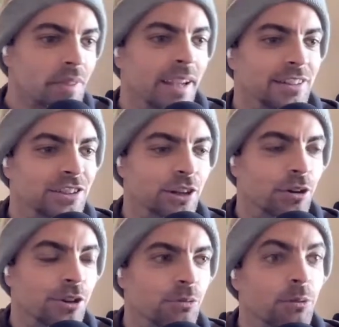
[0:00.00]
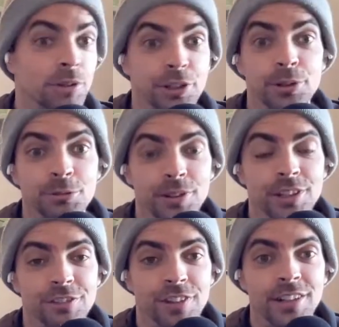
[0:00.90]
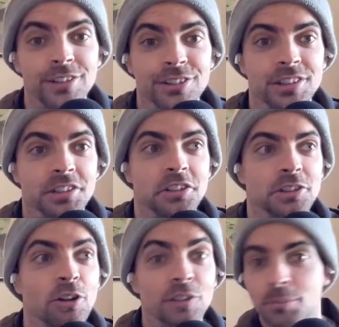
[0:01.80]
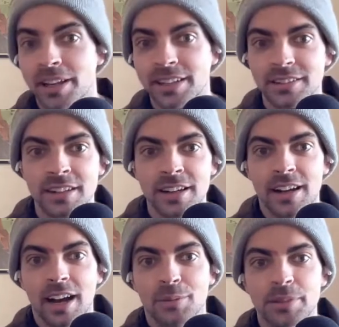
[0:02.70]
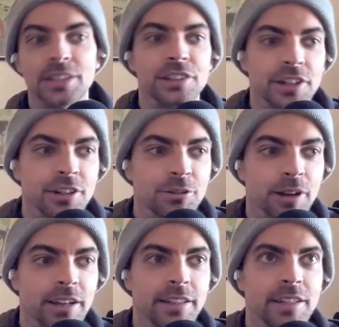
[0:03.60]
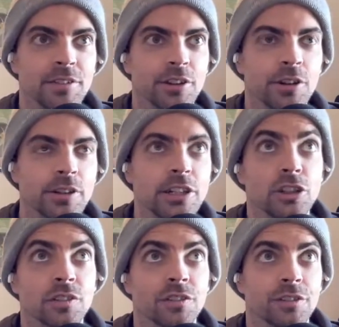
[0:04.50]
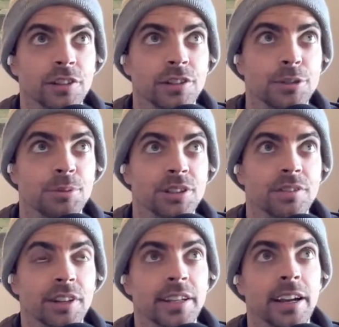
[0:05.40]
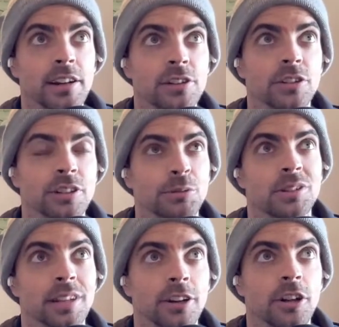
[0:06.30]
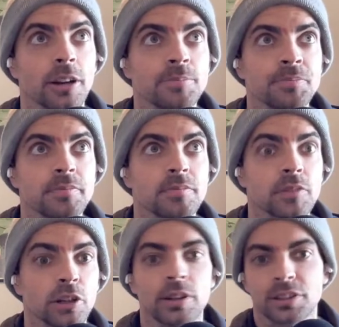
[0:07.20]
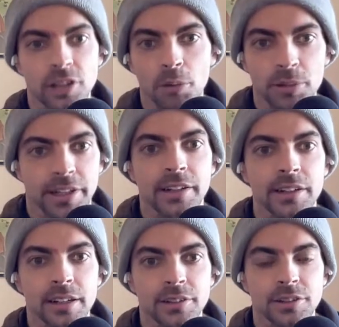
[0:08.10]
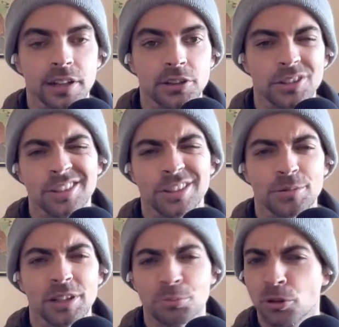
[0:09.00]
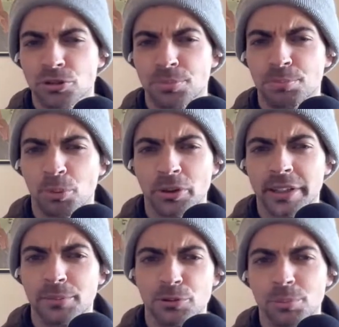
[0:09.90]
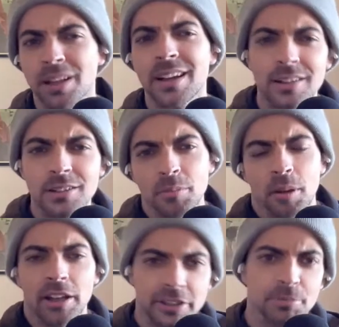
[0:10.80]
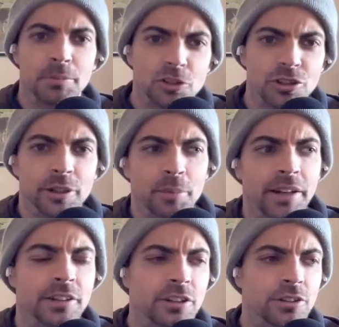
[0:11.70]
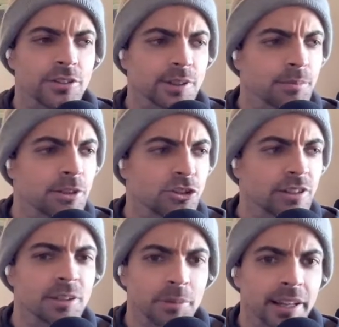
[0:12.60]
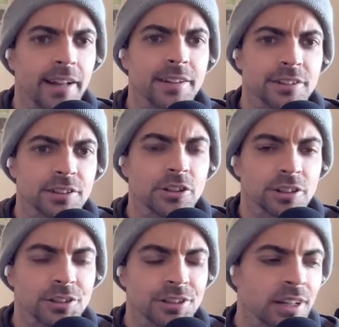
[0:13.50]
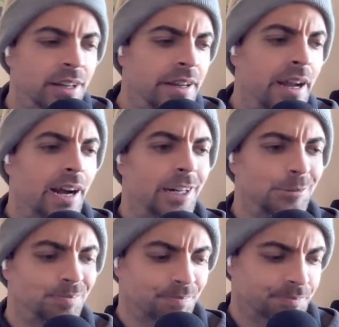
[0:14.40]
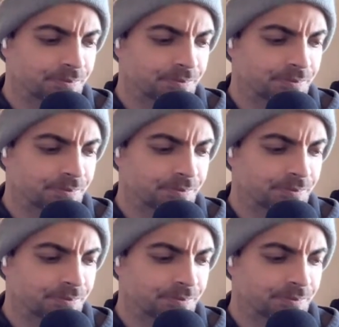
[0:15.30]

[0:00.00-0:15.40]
and so, what we're doing with these videos is to hopefully make it easier, right? Even though each of the specific characters, I would say, are not, as complicated as most board games we play. I guess maybe just depending. There's some interesting mechanics and hooks. Um,